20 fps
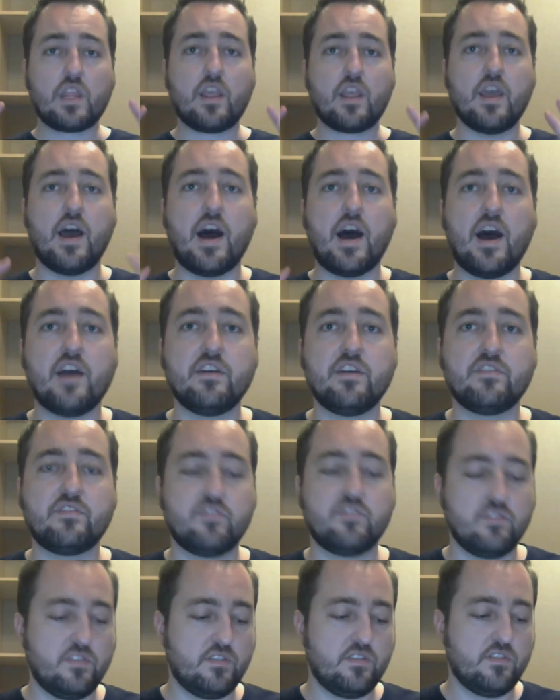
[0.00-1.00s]
I
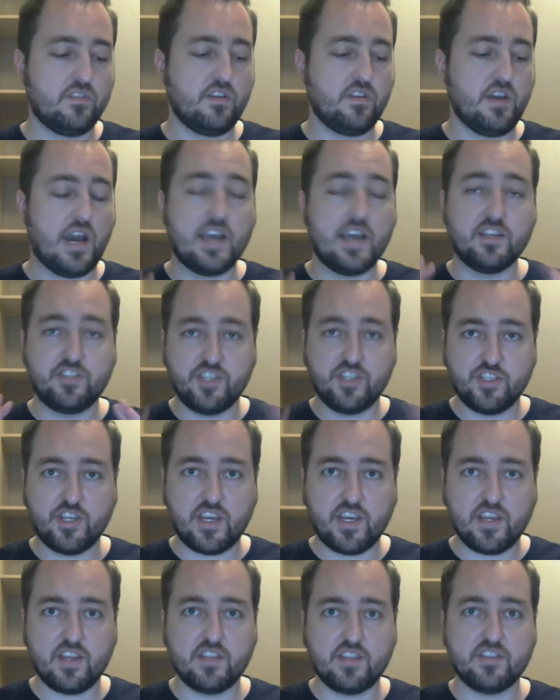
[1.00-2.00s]
I
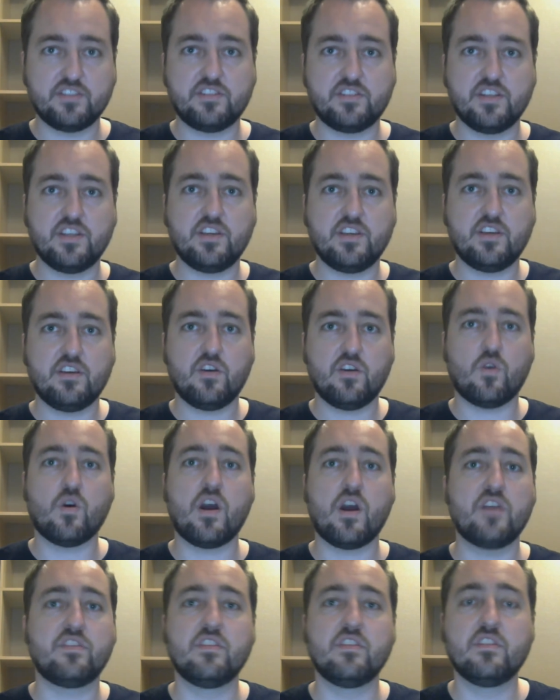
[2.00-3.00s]
DJ in the city or
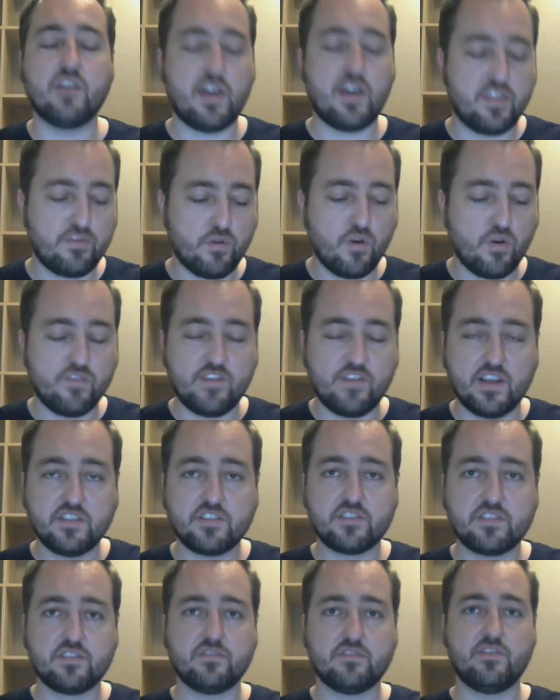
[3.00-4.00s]
I, I throw events,
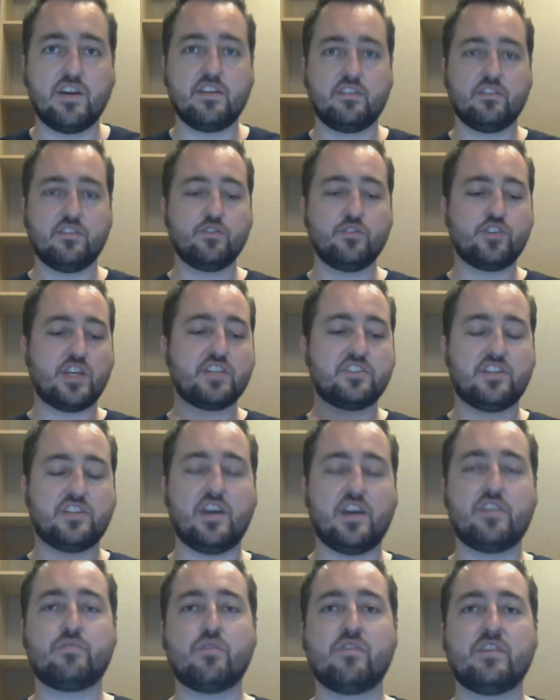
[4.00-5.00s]
right? Usually I just say I
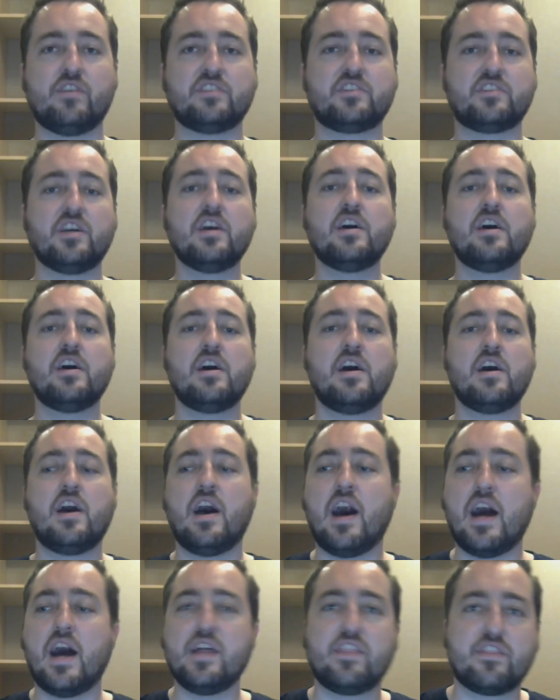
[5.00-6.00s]
throw events.
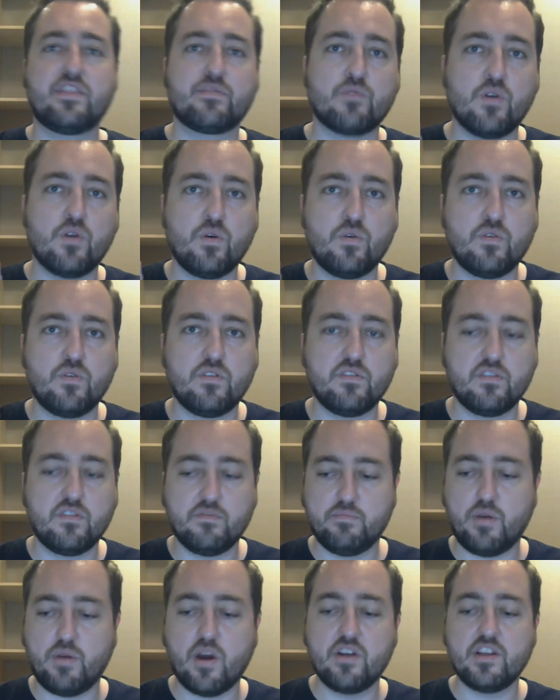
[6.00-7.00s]
I throw
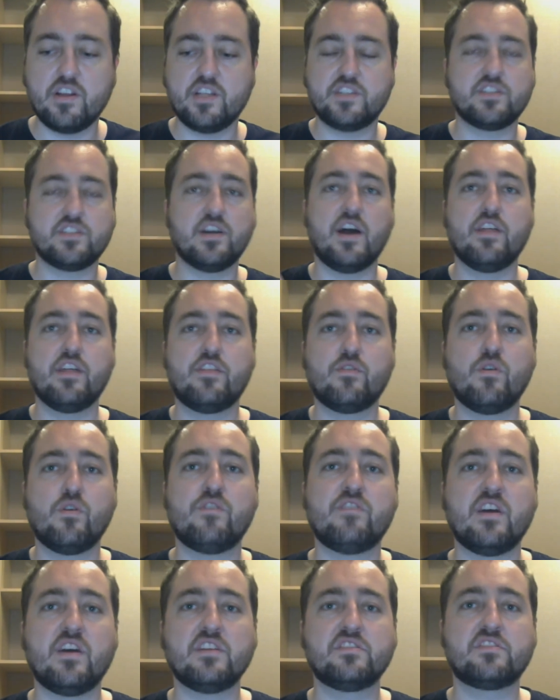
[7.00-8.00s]
parties, I throw
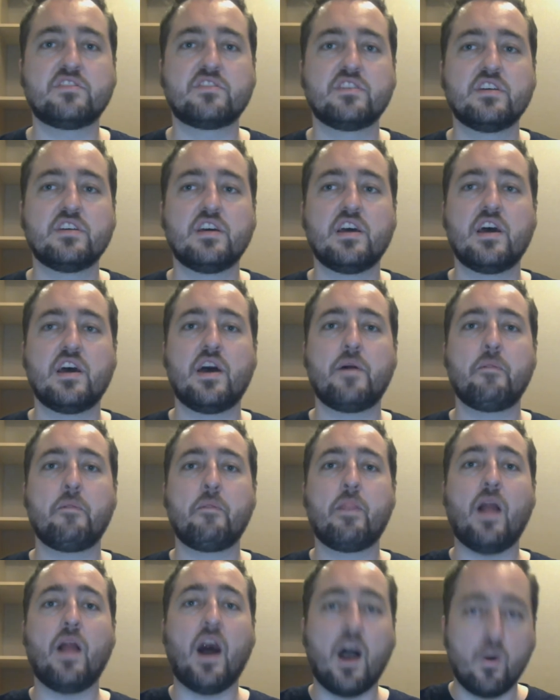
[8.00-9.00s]
events.
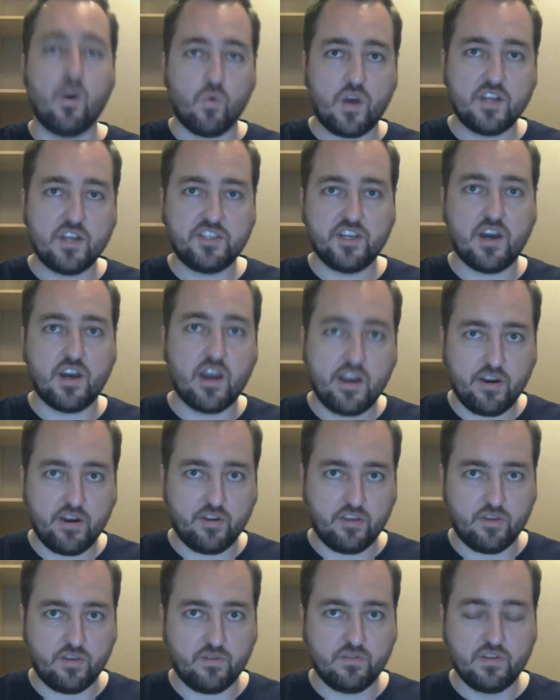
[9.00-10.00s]
I want to hire
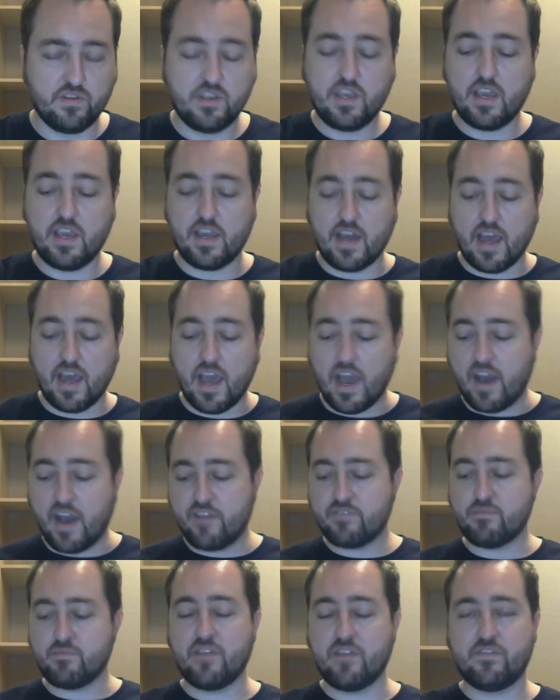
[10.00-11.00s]
you. And I have
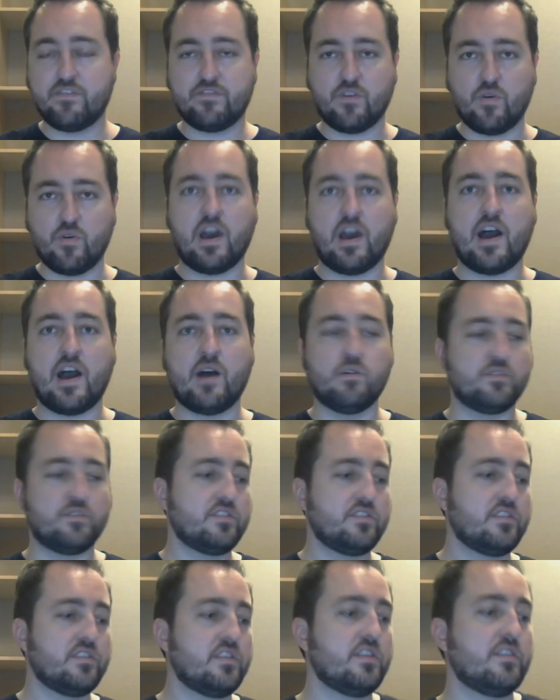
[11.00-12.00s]
my phone out,
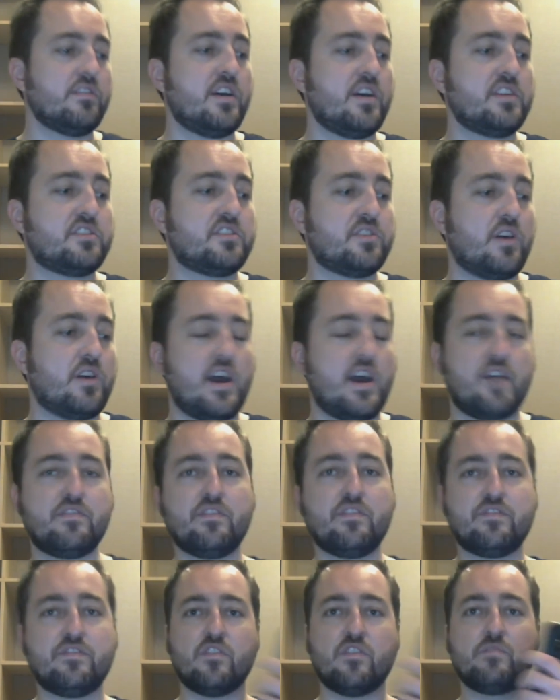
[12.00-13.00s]
right? So I have the
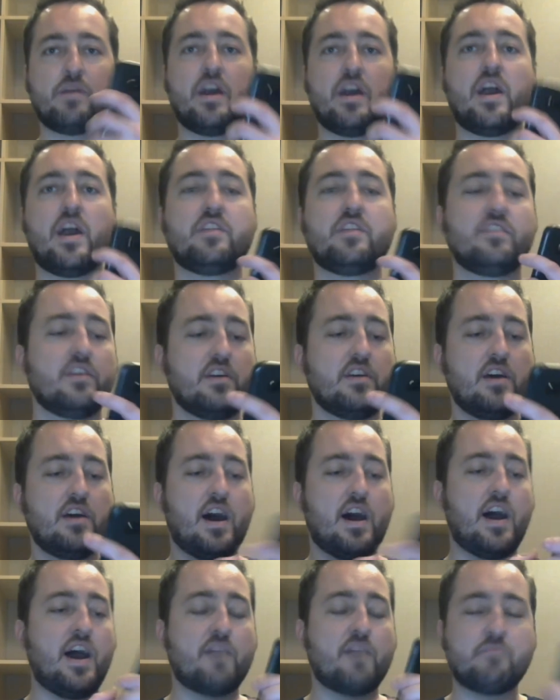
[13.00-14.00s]
phone in my hand. I
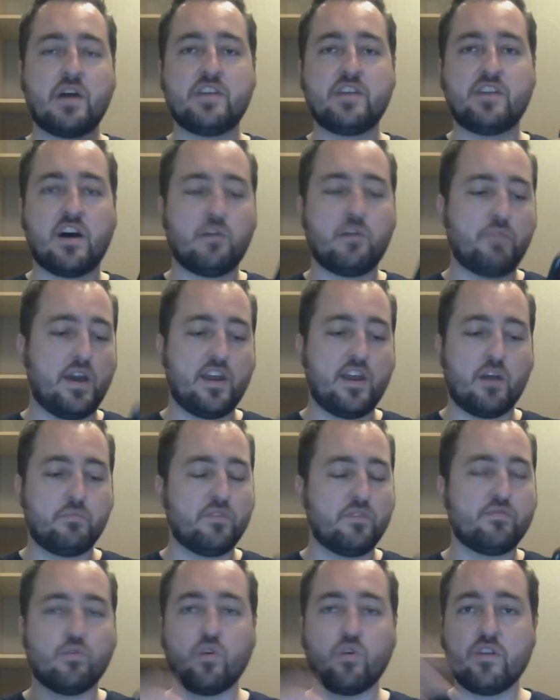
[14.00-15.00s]
have my dial pad out
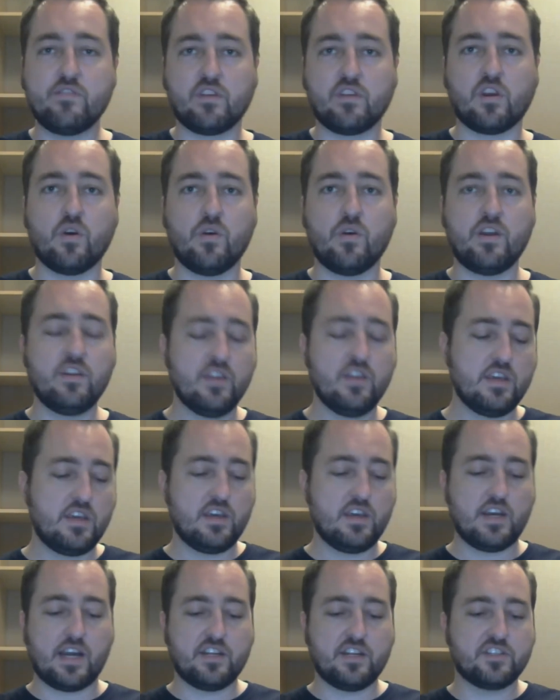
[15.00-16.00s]
before I even go in.
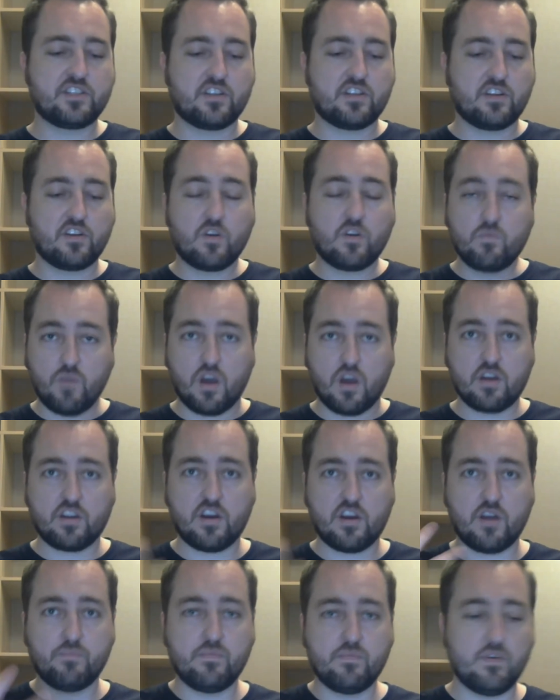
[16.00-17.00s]
I just come,
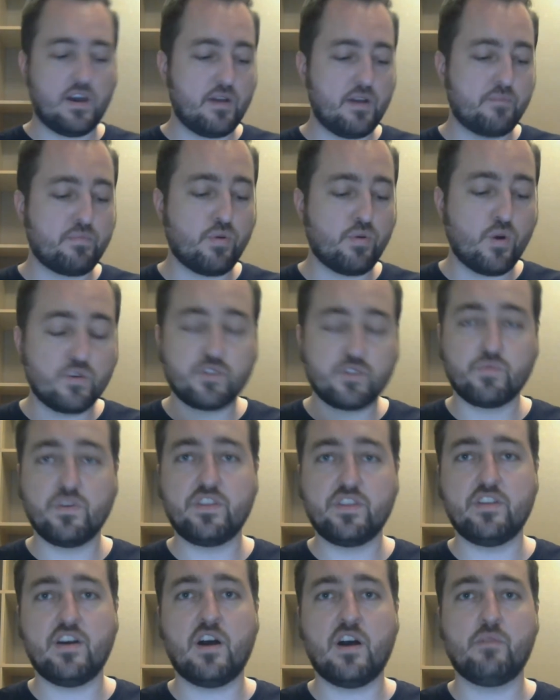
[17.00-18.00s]
I approach with the
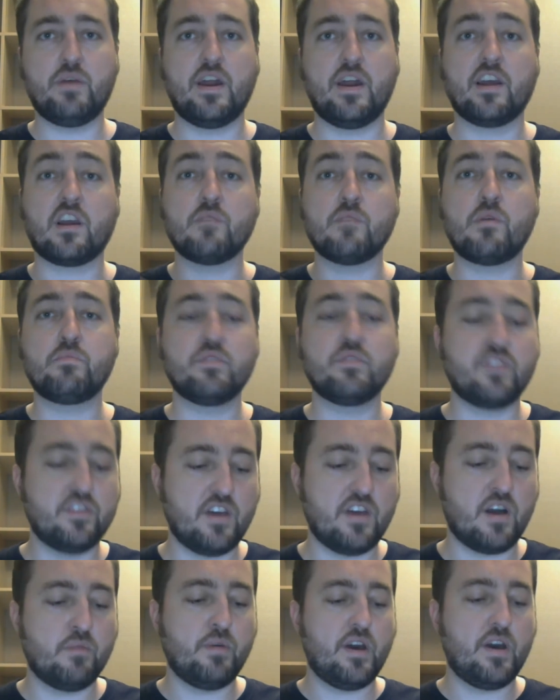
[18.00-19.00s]
dial pad. I come up with the dial
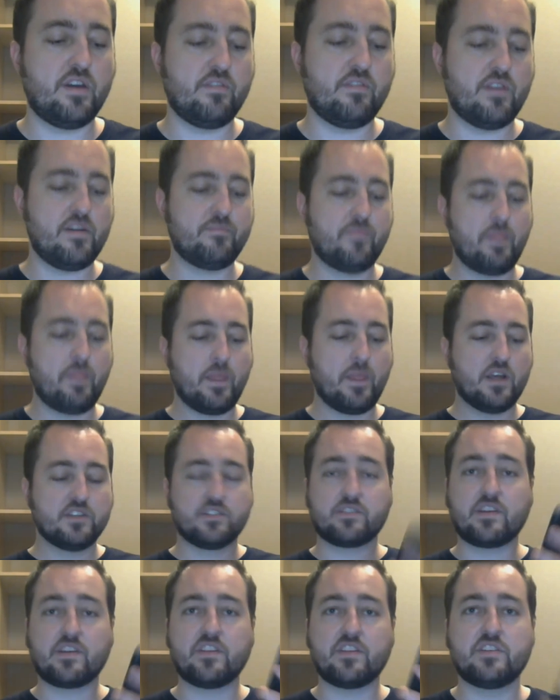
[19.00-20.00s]
pad, right? So I've
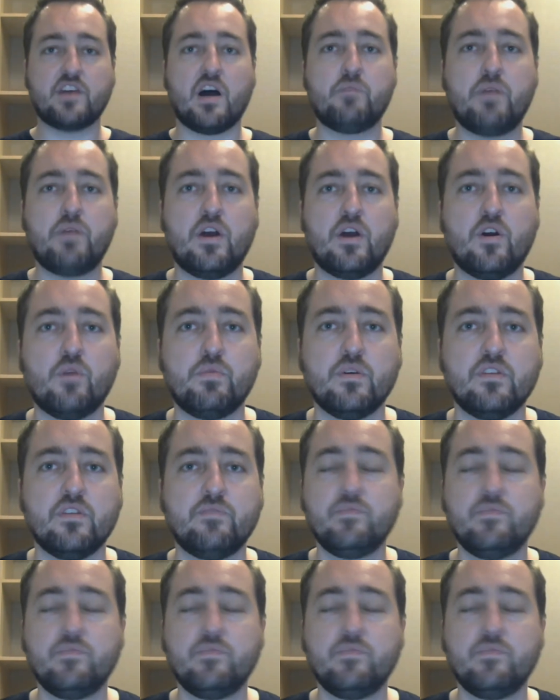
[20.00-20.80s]
got the dial pad open.